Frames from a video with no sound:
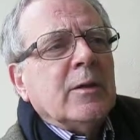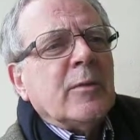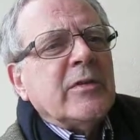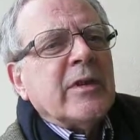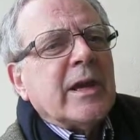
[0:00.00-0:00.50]

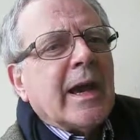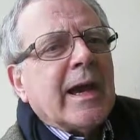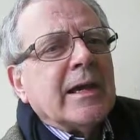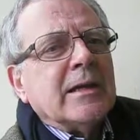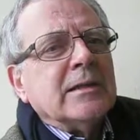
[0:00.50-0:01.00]
when I say
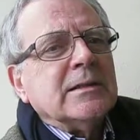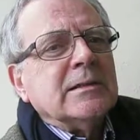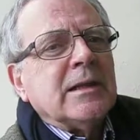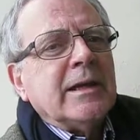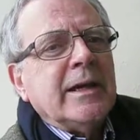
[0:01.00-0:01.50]
anger,
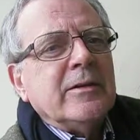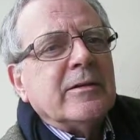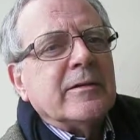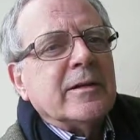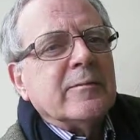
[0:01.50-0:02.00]
I hate
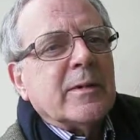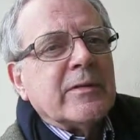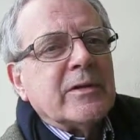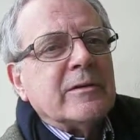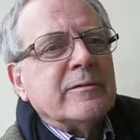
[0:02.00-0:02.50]
to think of
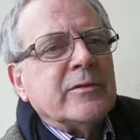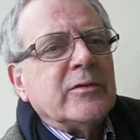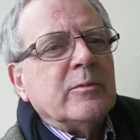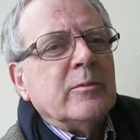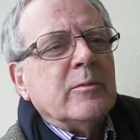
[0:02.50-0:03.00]
myself
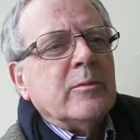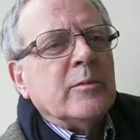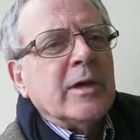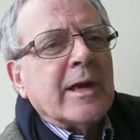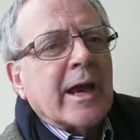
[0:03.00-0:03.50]
as
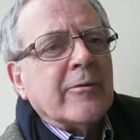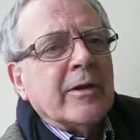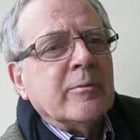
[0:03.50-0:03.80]
being angry.